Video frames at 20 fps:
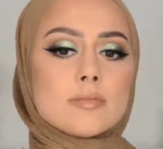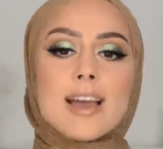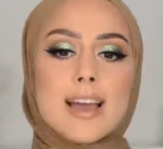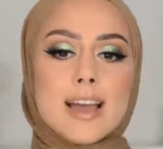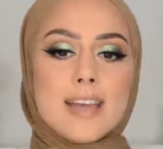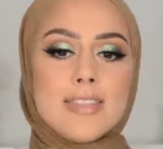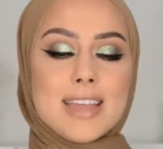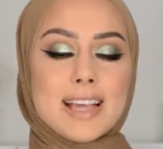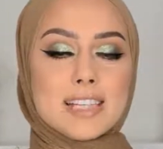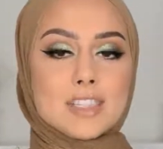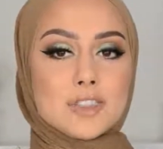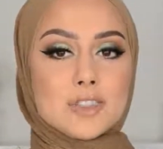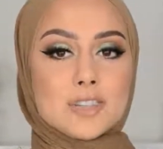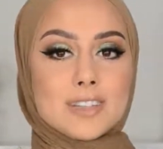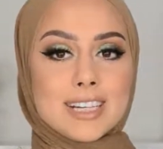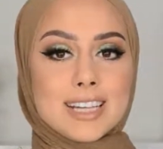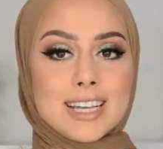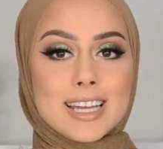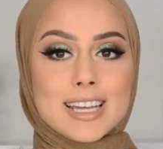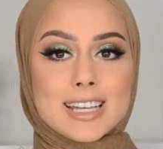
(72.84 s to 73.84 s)
And that's
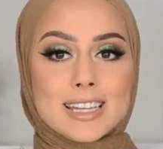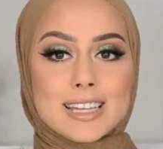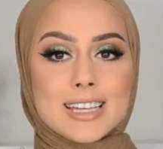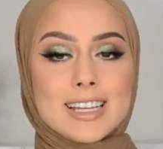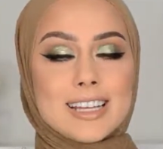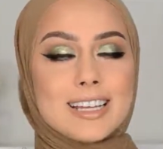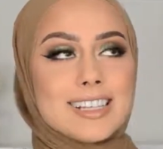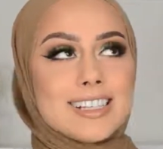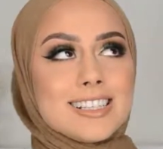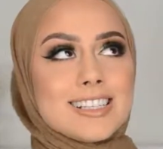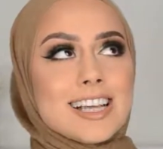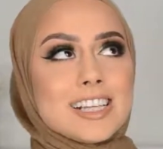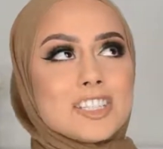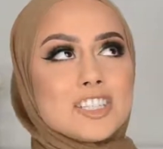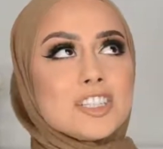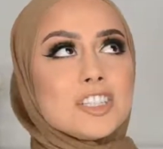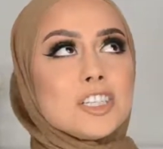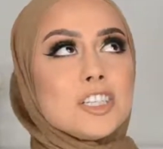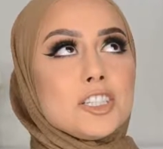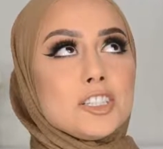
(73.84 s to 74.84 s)
already it. It is
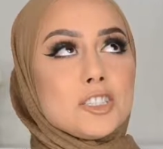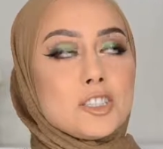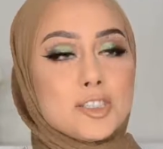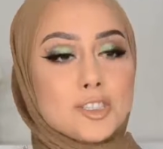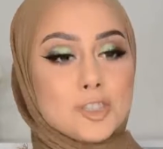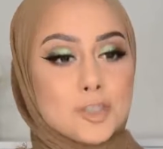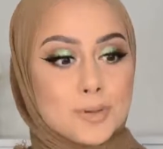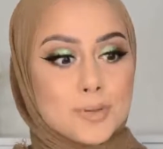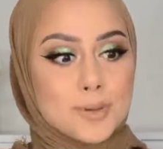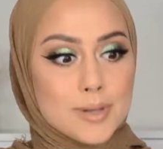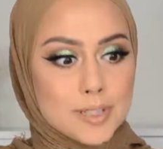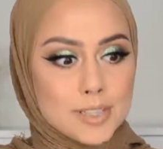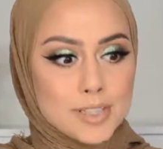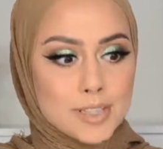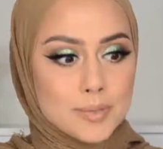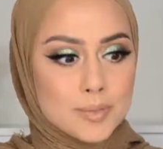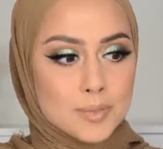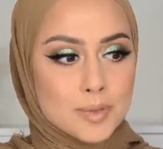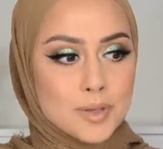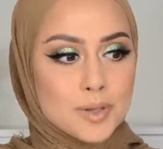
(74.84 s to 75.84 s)
actually super
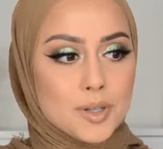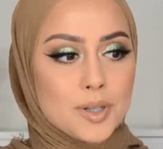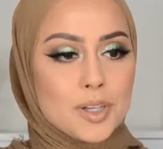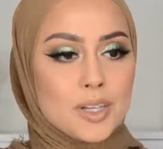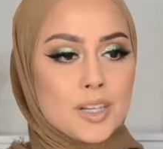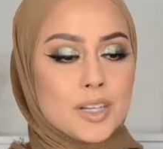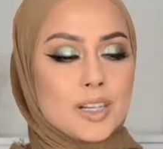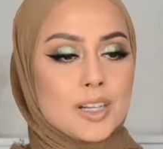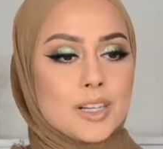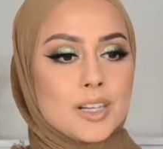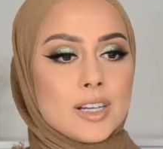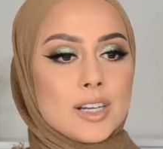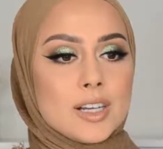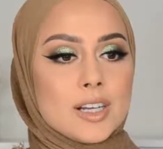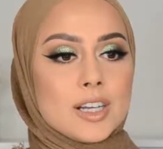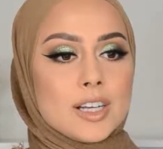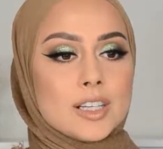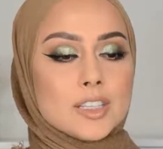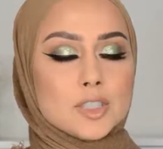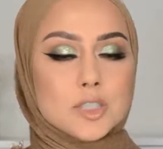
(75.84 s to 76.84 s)
simple.
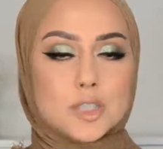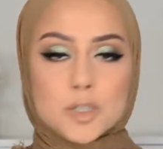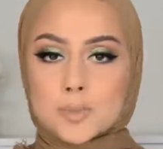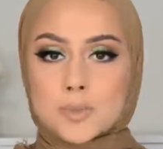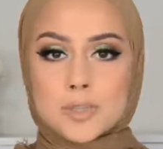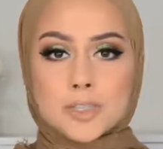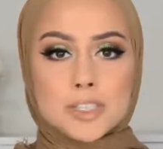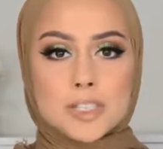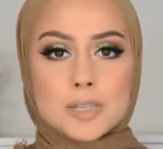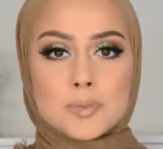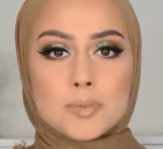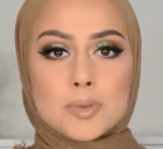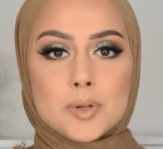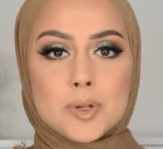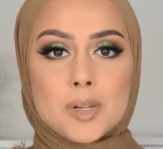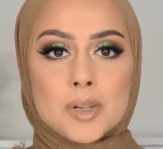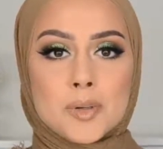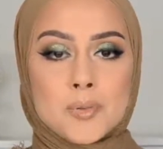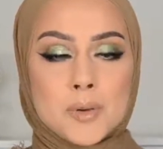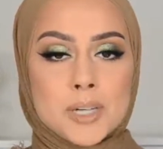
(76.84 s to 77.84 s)
Super
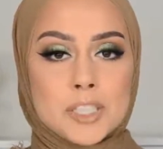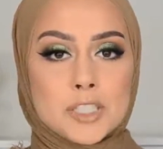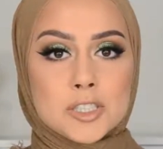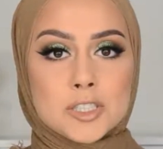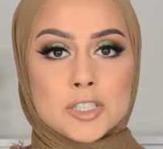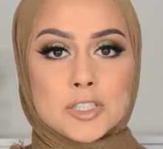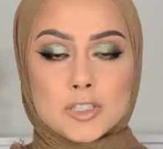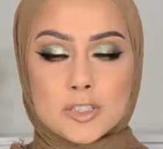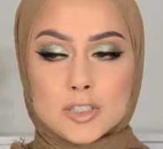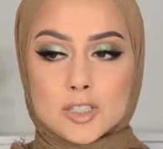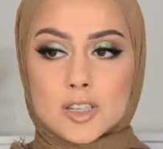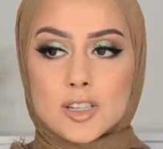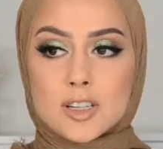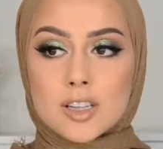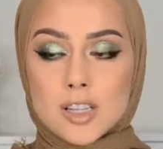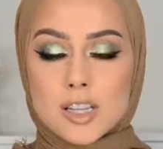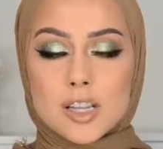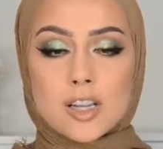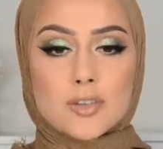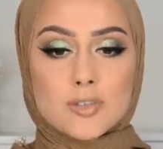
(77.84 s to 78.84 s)
simple, which a
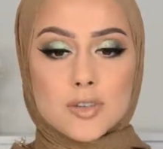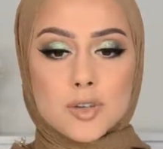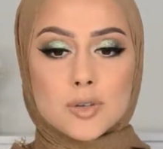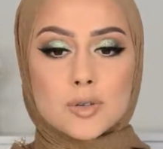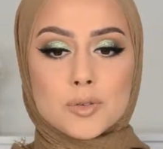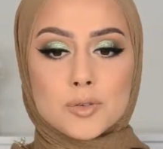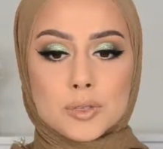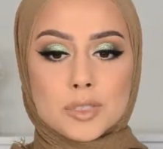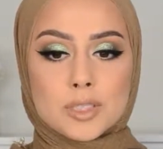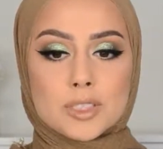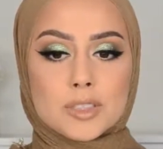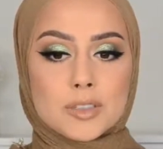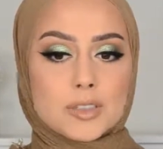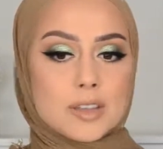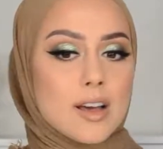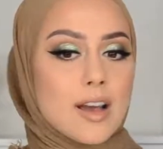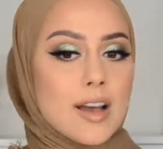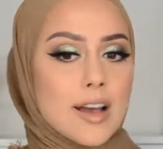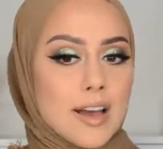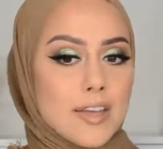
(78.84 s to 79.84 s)
lot of you will,
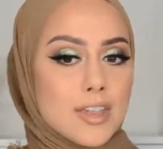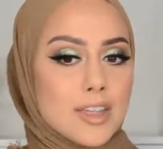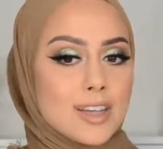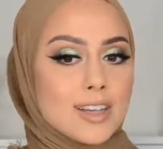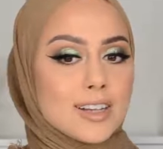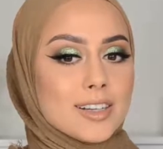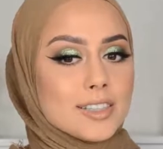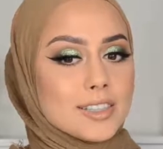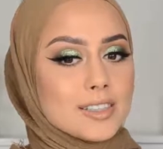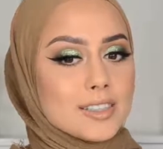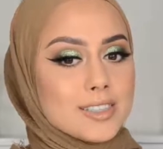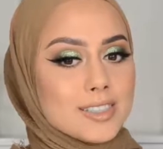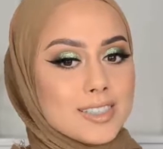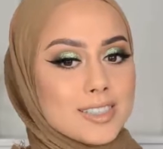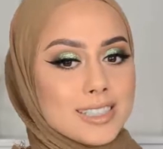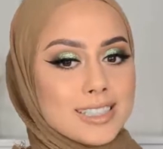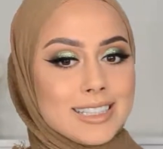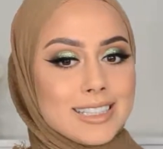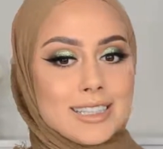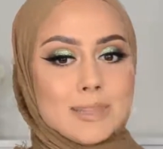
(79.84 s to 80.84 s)
I think,
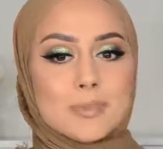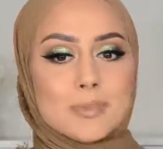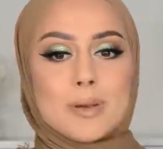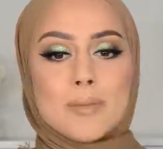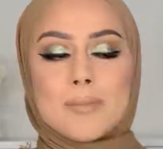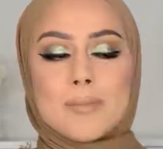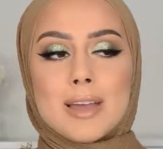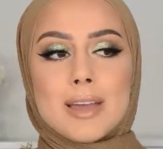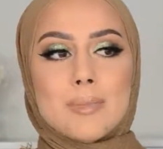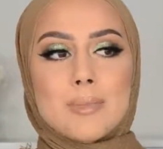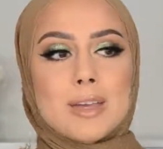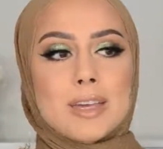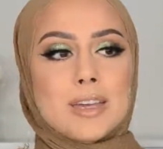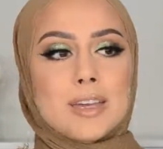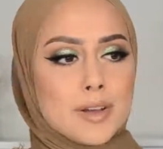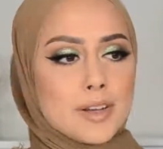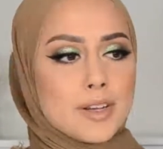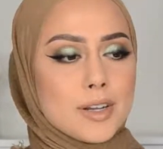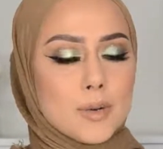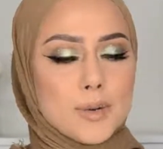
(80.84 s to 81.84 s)
see. But maybe
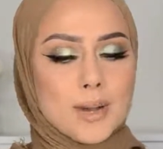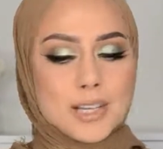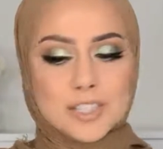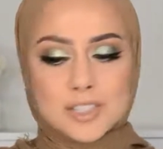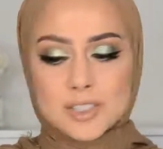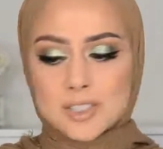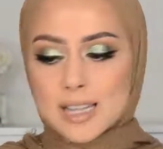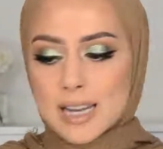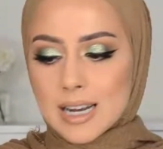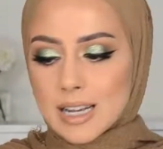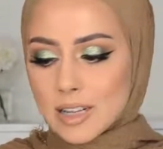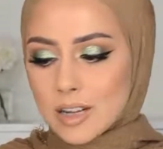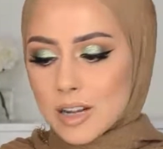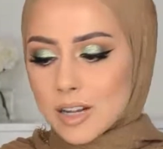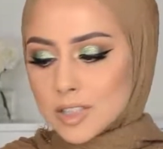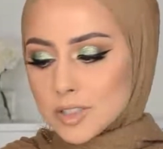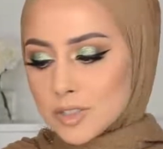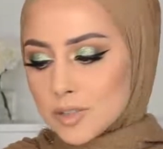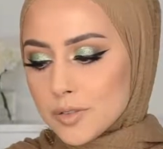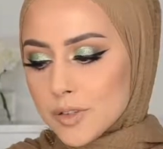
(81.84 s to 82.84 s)
the questions that I
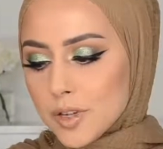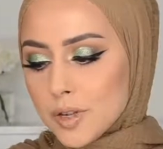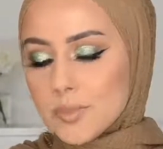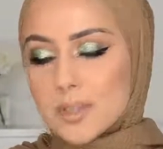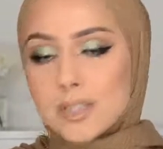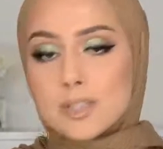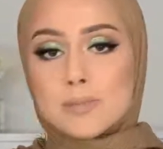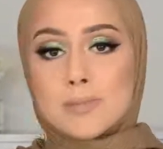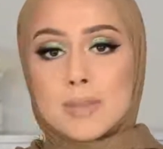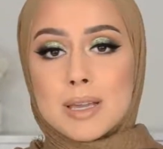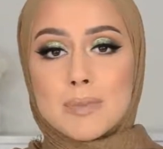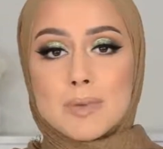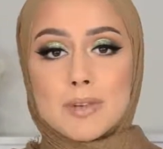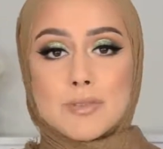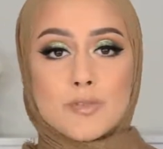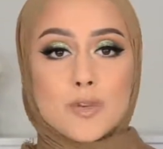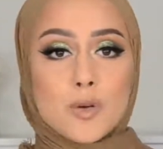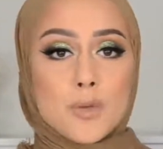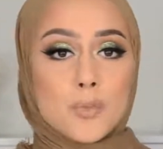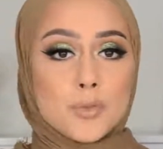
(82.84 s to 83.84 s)
got to film this maybe
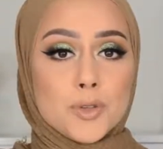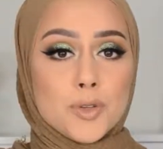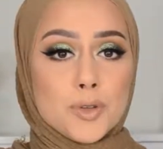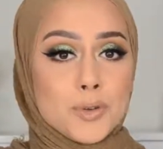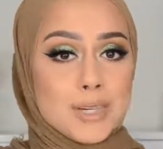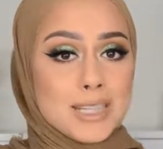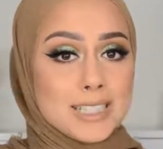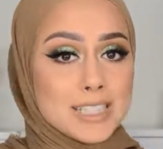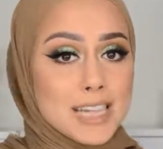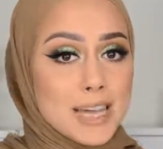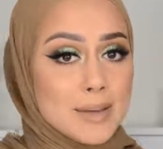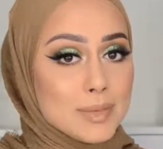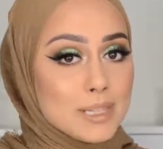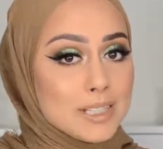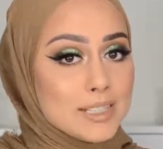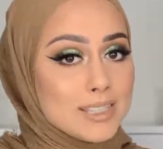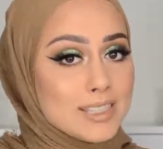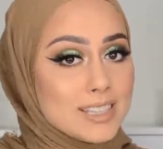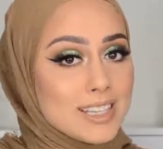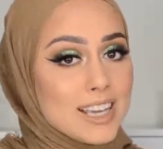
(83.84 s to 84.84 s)
from new
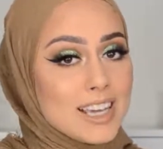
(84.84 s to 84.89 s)
hijabis,